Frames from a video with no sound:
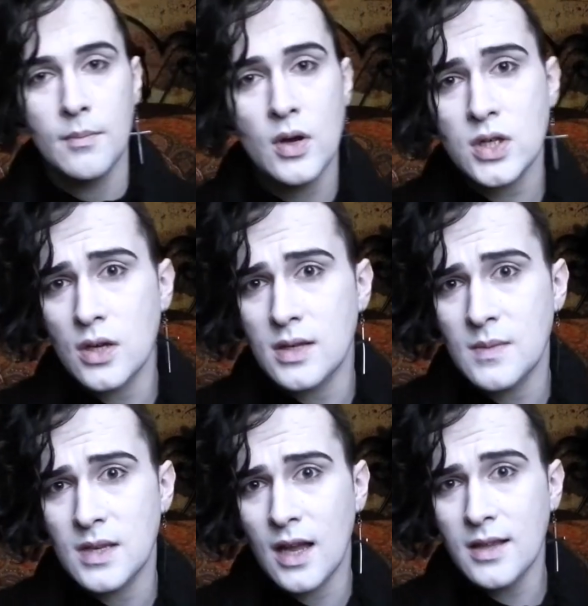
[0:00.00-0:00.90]
Most of you
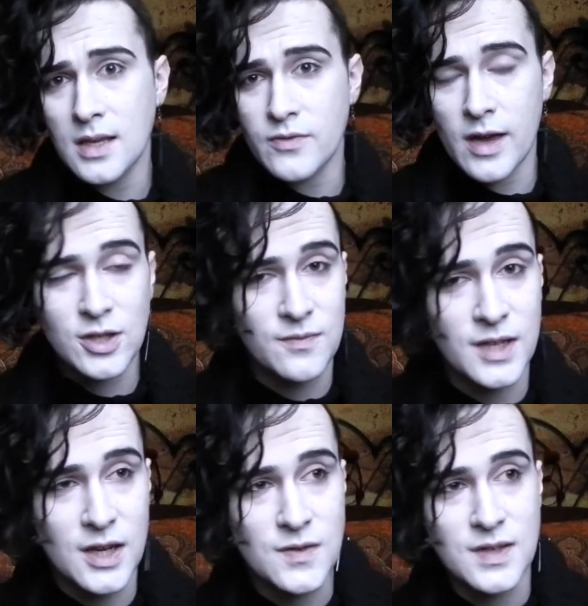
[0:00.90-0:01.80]
seem to like these reaction
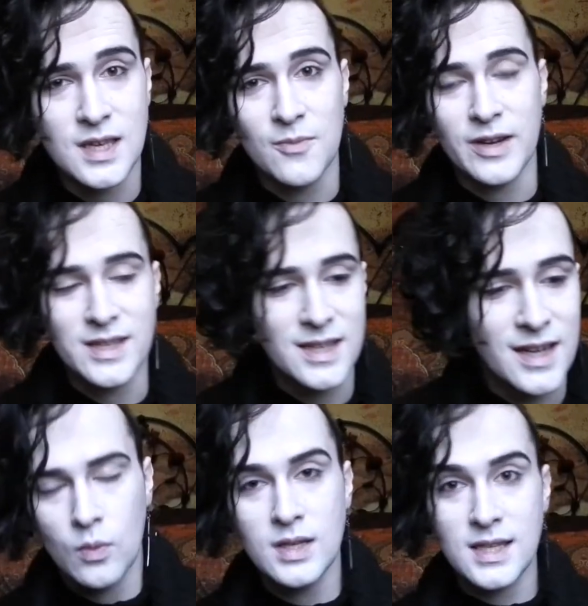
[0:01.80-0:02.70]
videos for some reason.
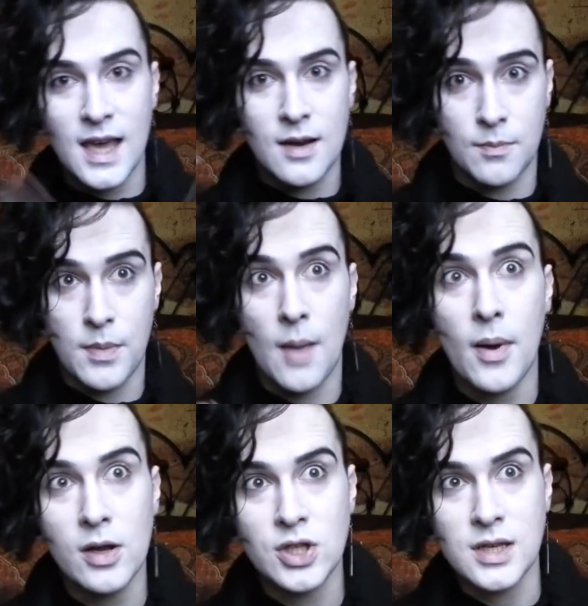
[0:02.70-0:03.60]
Once again,
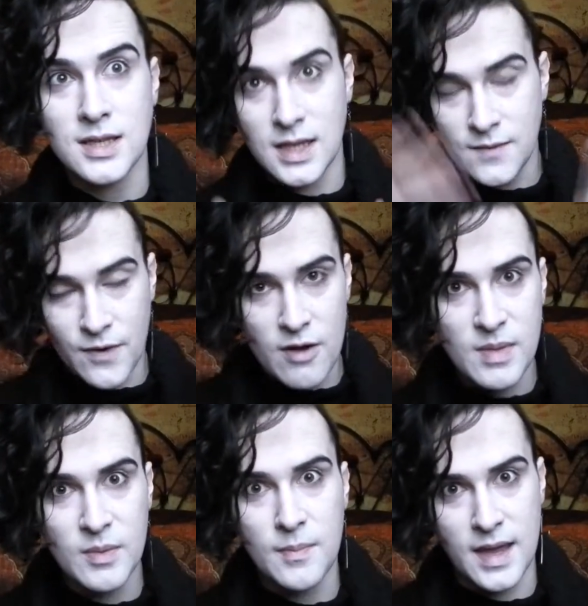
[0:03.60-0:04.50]
apologise for this, very
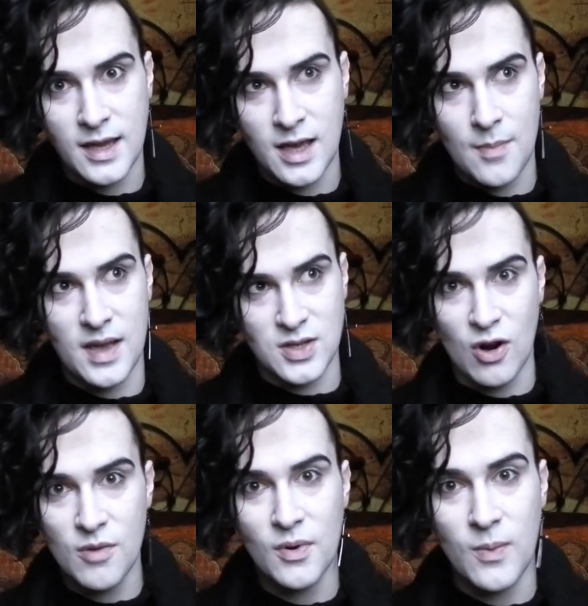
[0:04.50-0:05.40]
minimal makeup, it's
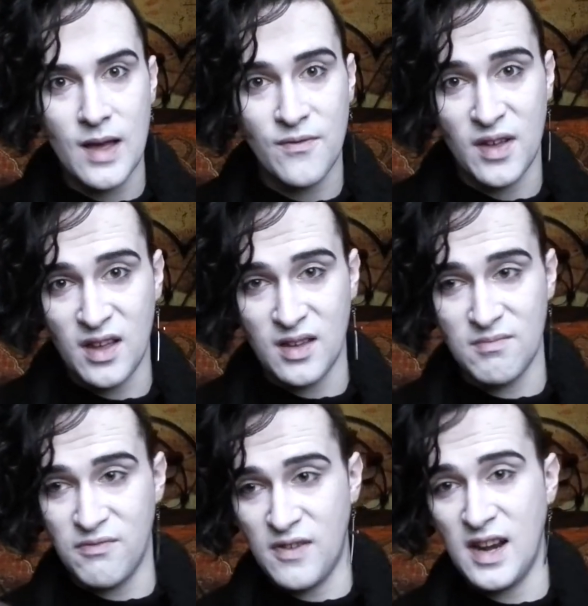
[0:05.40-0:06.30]
horrible weather,
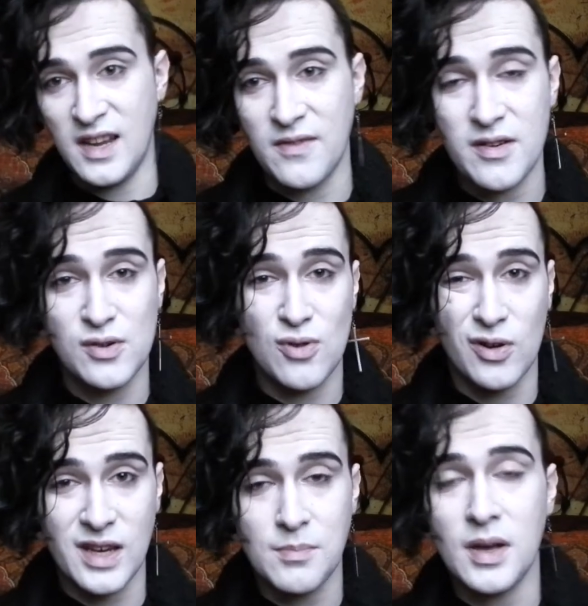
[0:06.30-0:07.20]
I'm feeling very
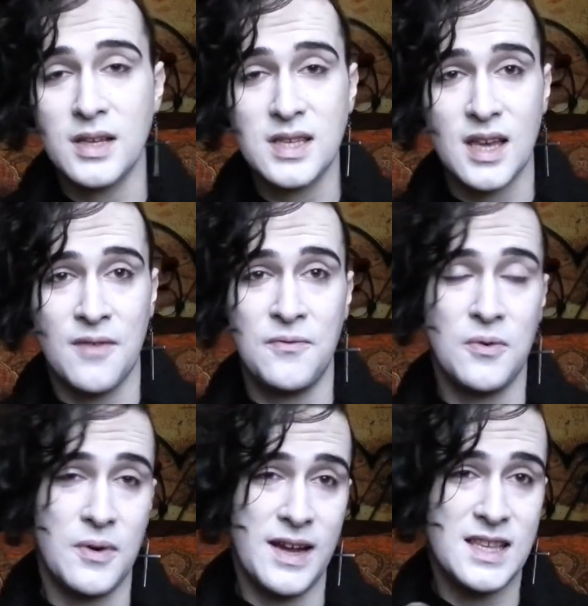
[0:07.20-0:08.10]
groggy, but I
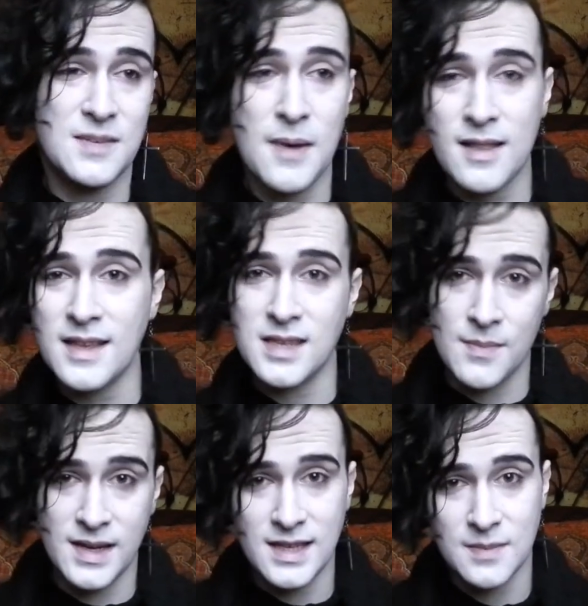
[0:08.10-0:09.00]
thought it's about that
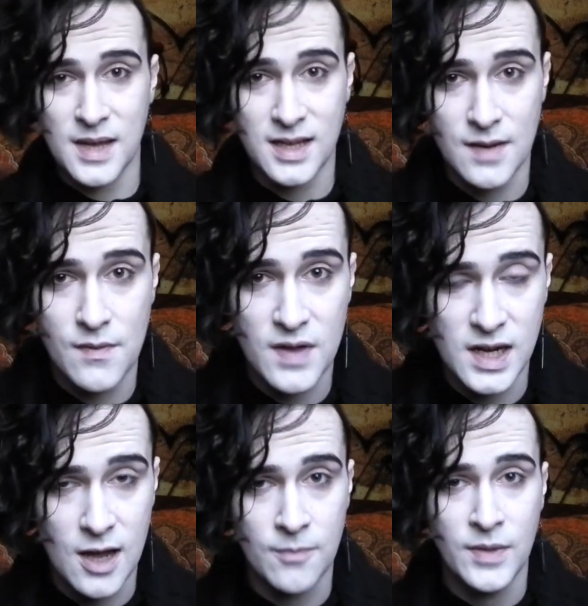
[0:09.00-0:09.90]
time I need to make another
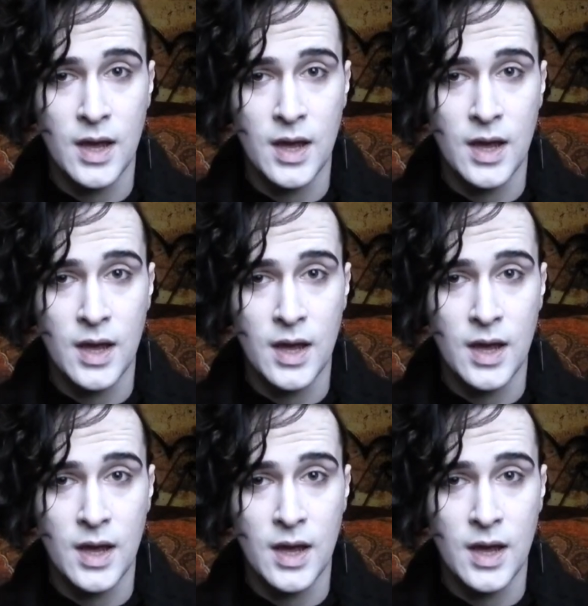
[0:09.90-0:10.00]
video.